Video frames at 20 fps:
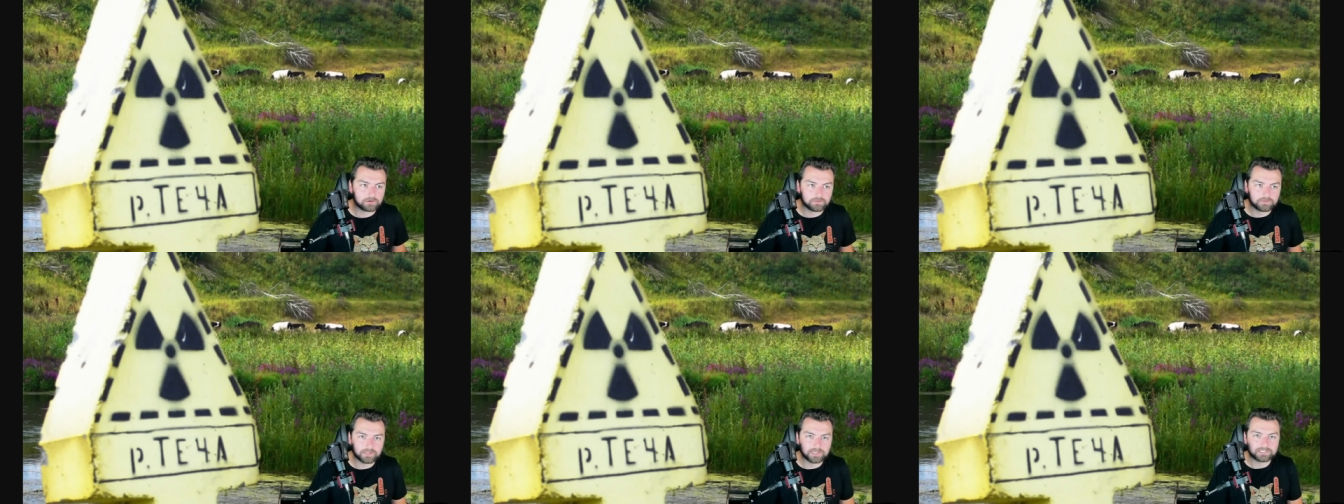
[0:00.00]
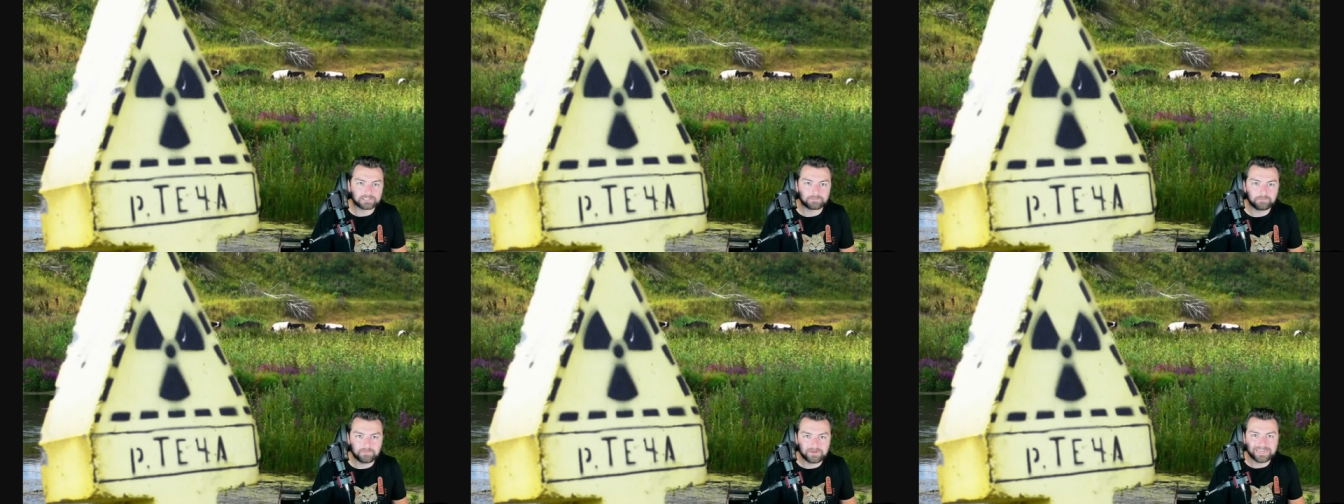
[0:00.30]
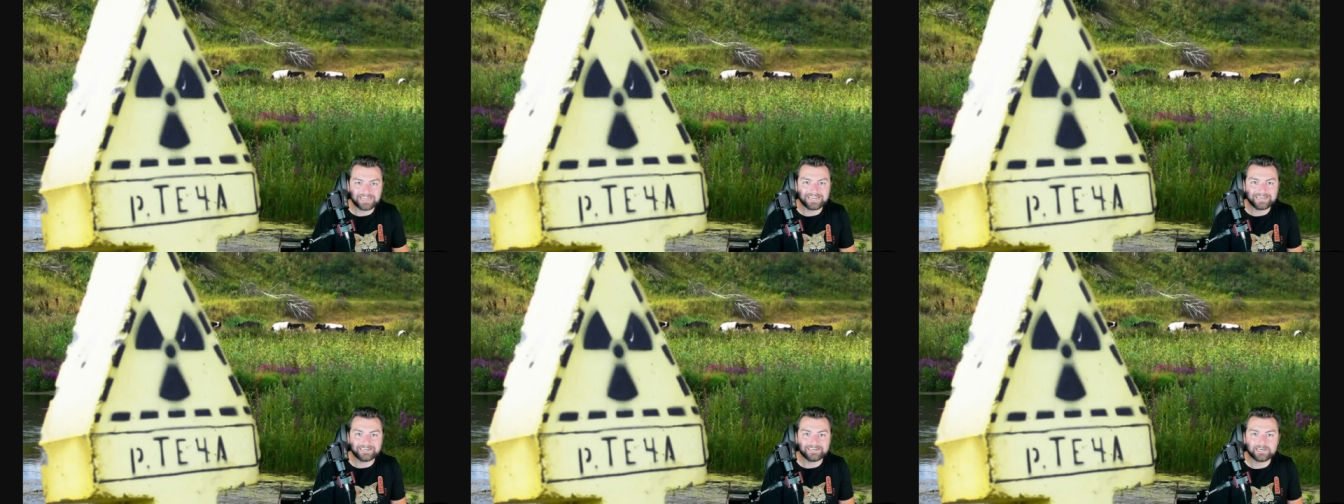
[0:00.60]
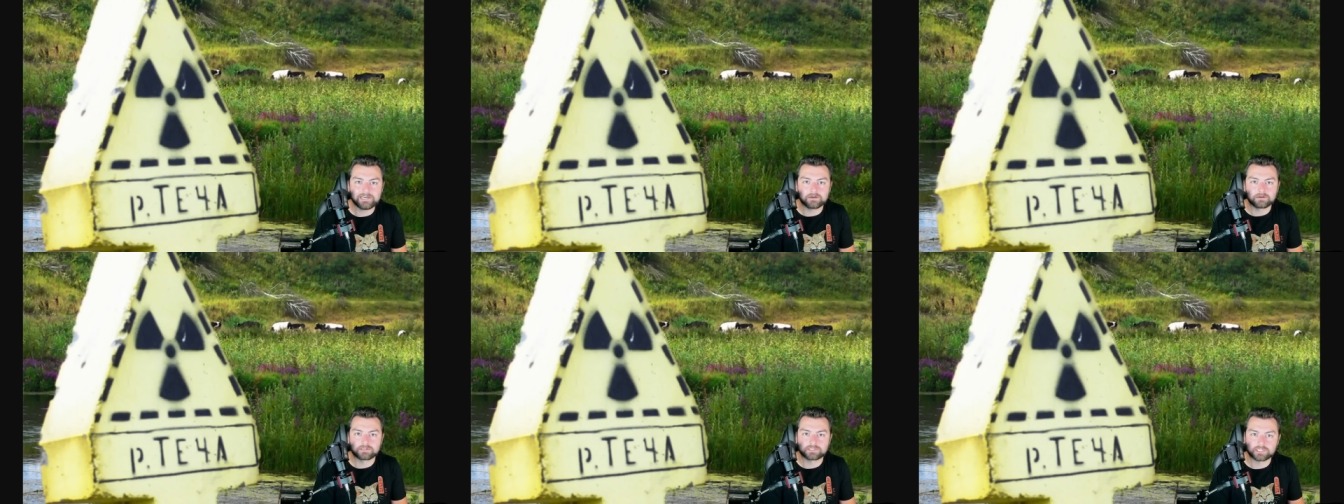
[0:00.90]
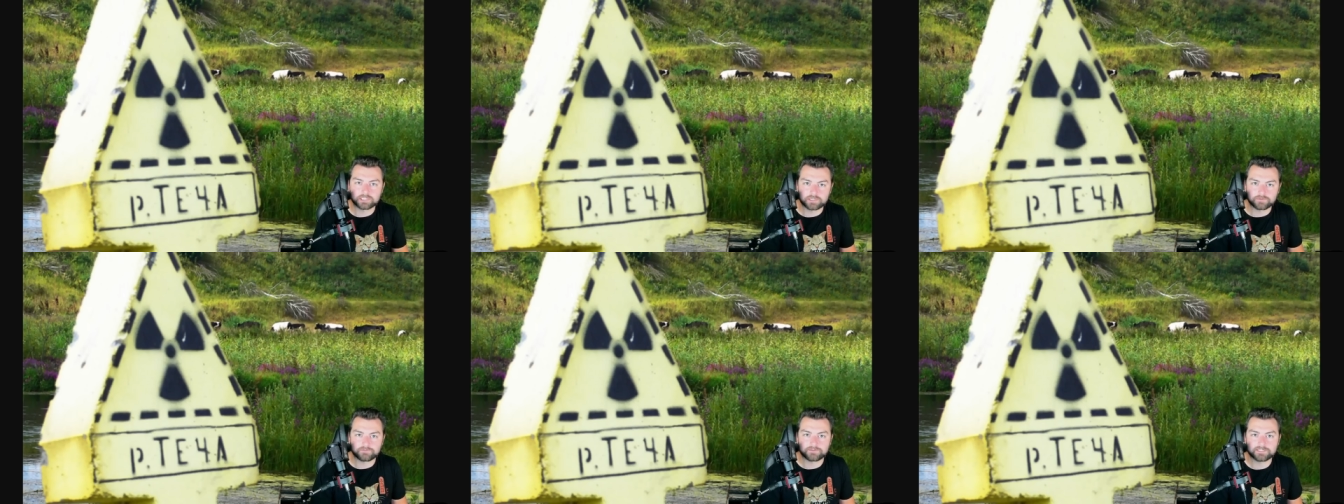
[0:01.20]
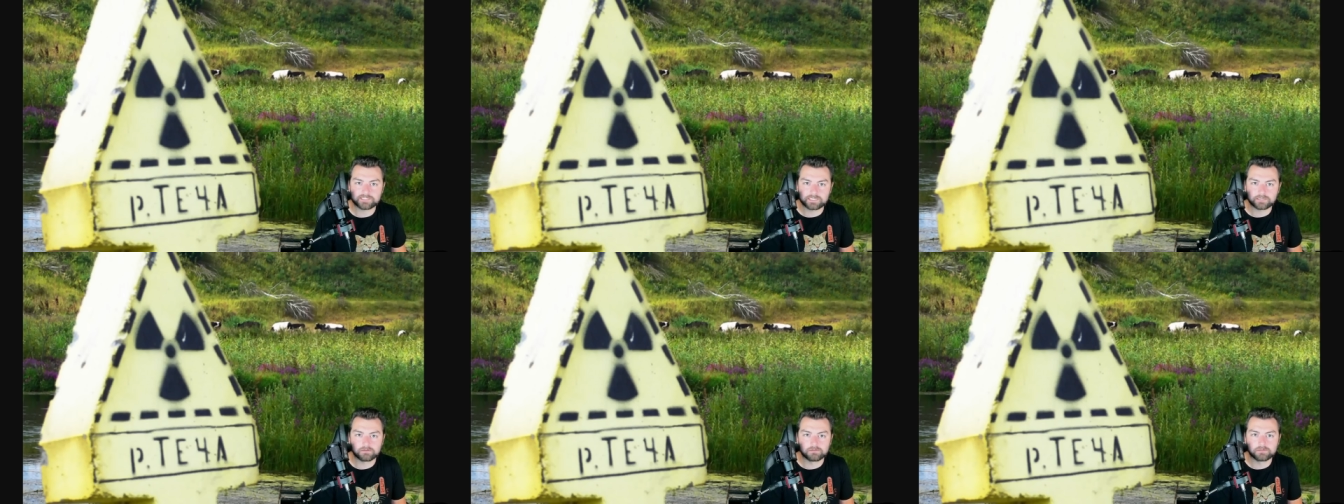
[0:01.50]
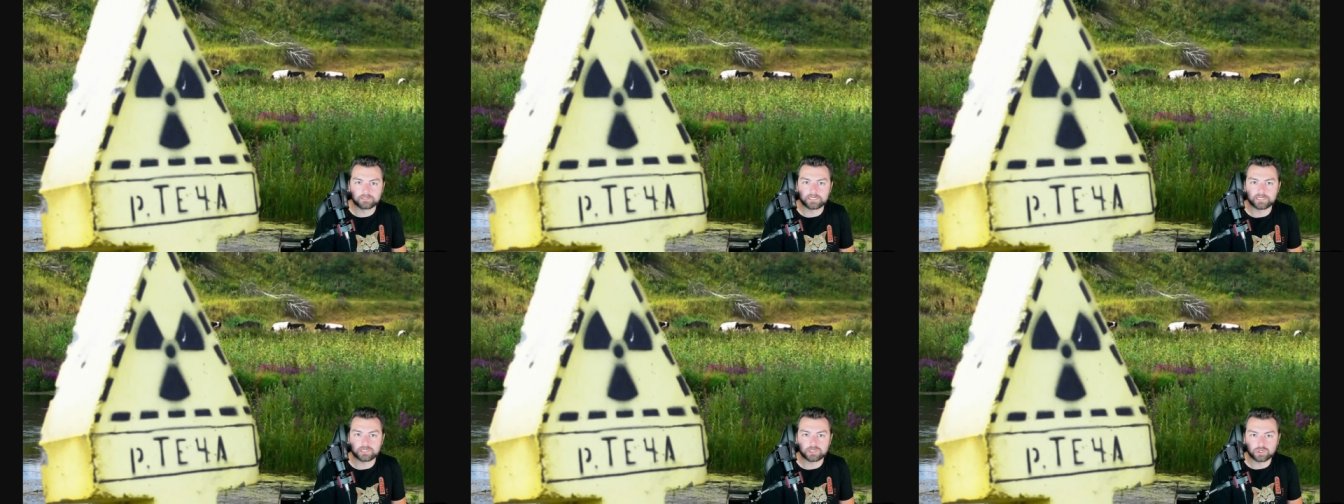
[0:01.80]
that being near such a
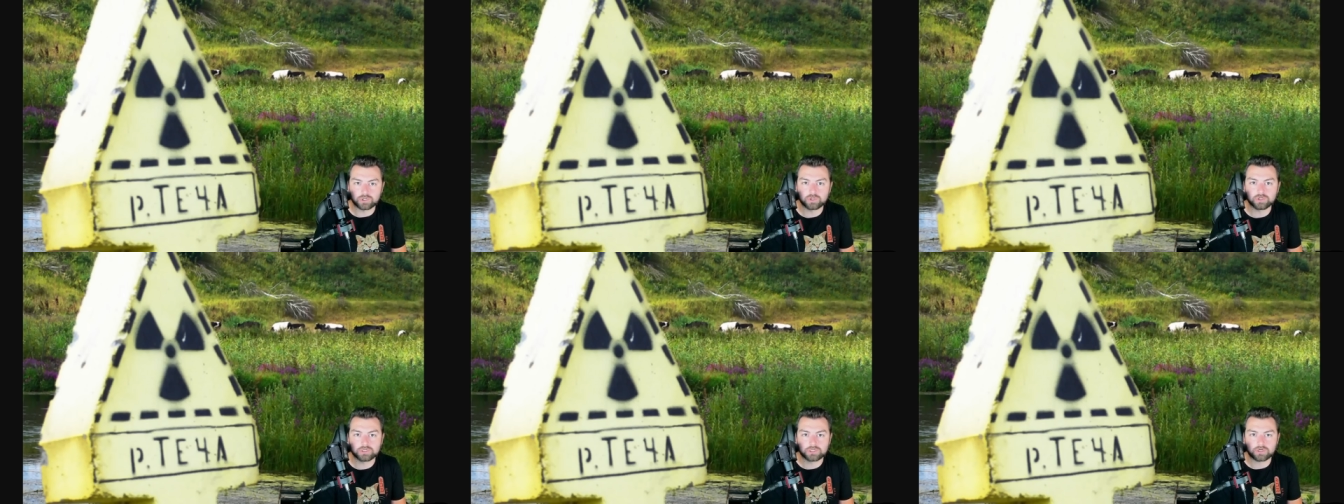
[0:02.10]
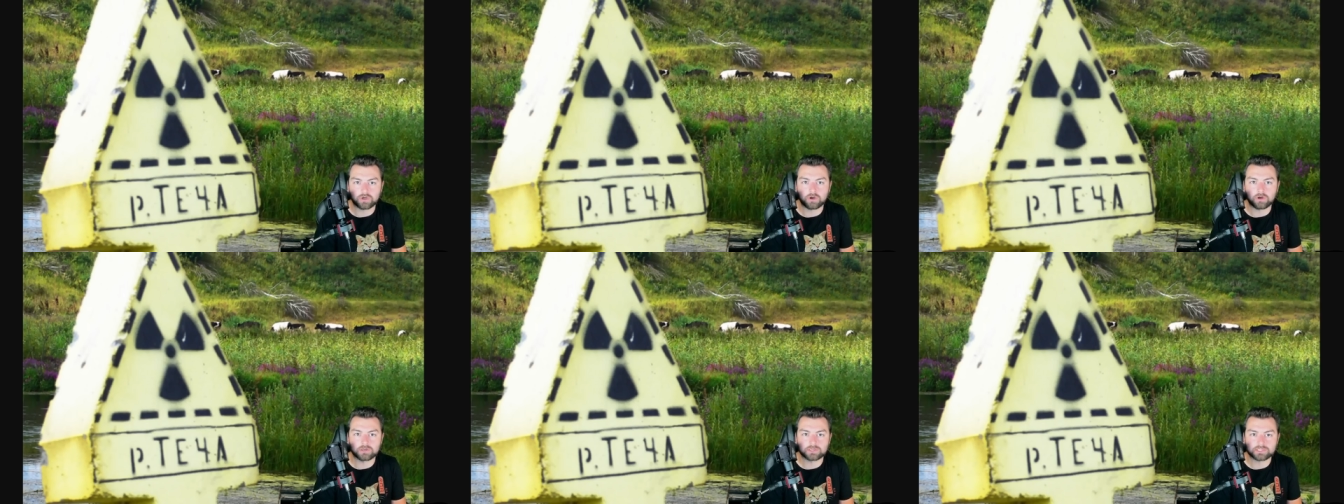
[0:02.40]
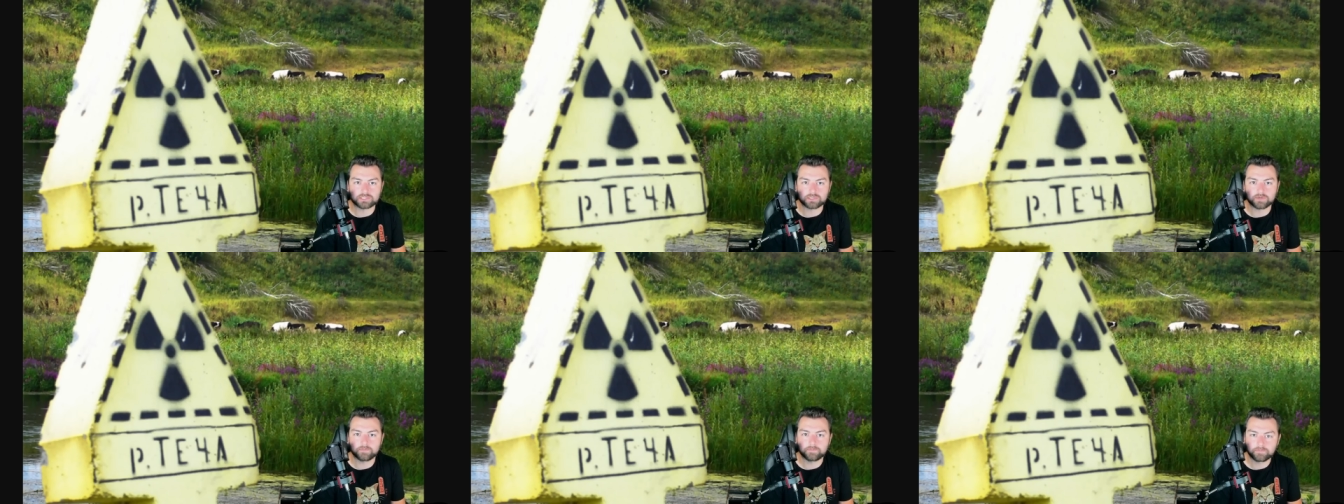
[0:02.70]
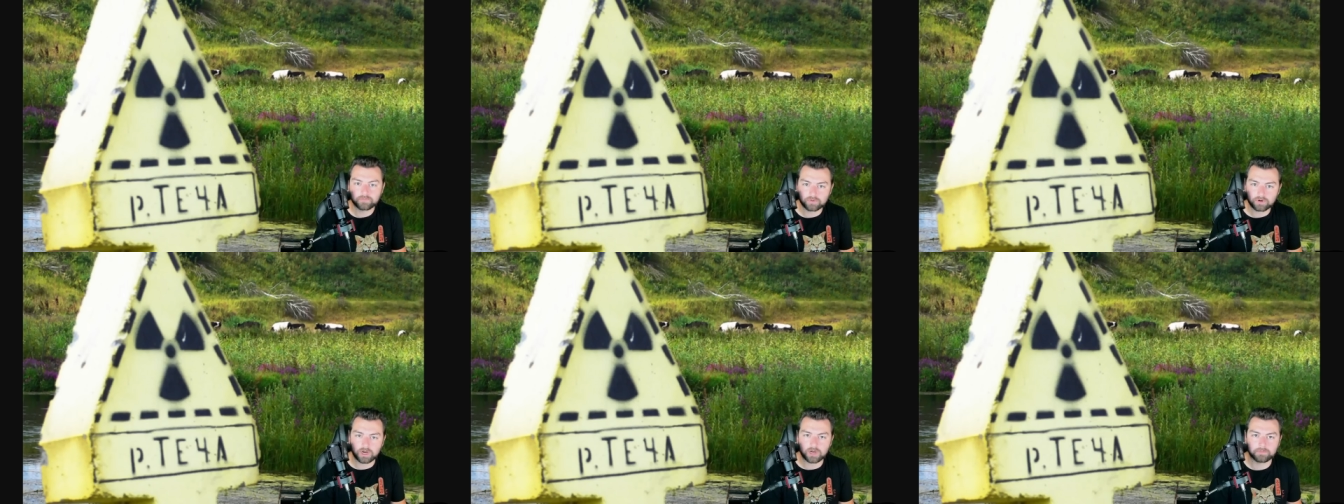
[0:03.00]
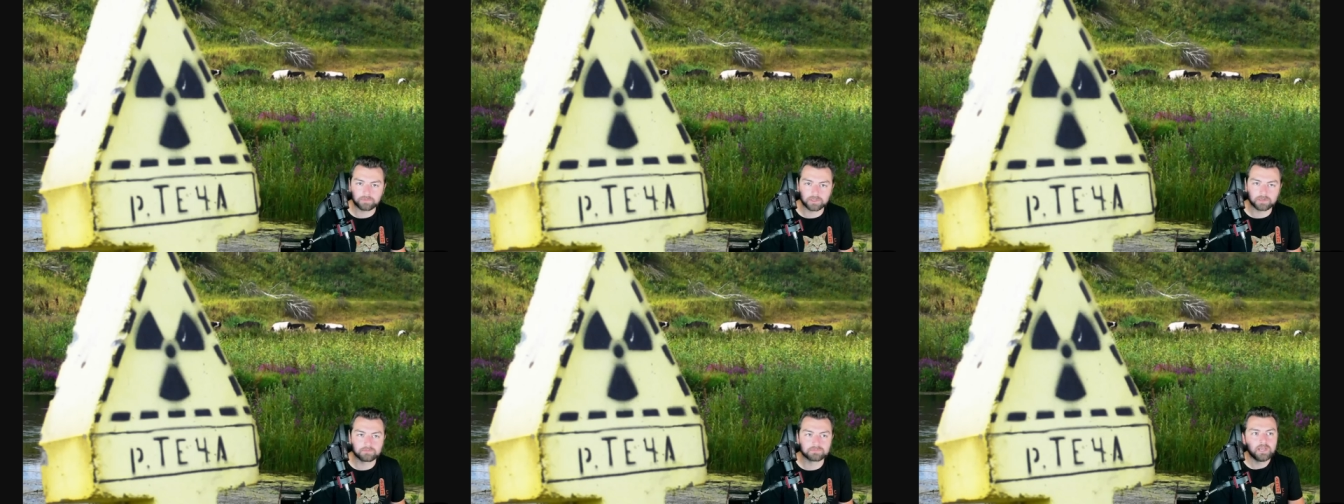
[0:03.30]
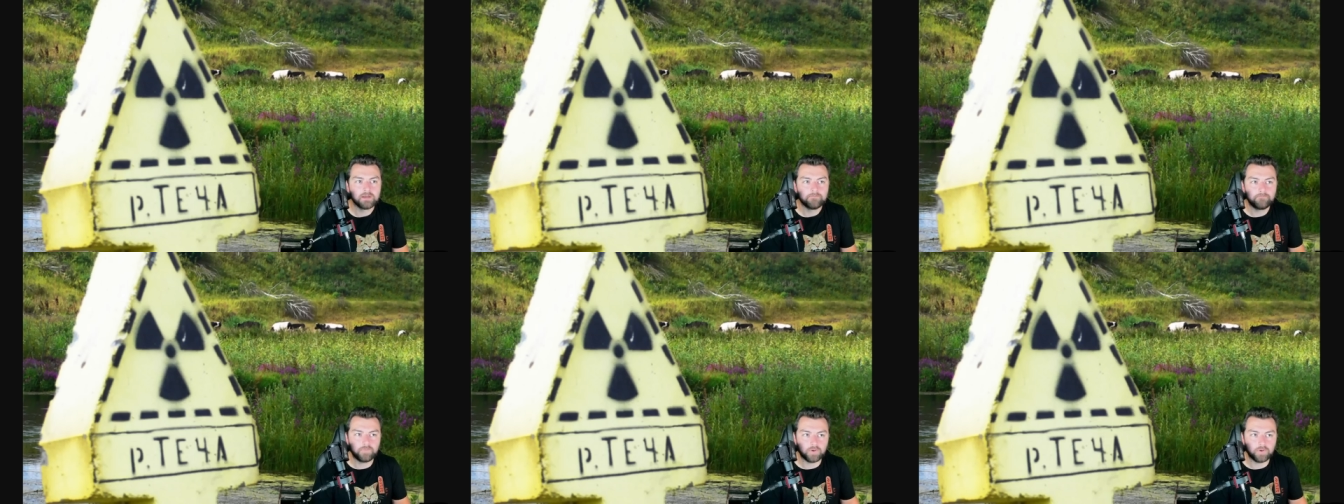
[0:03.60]
facility could cause some problems,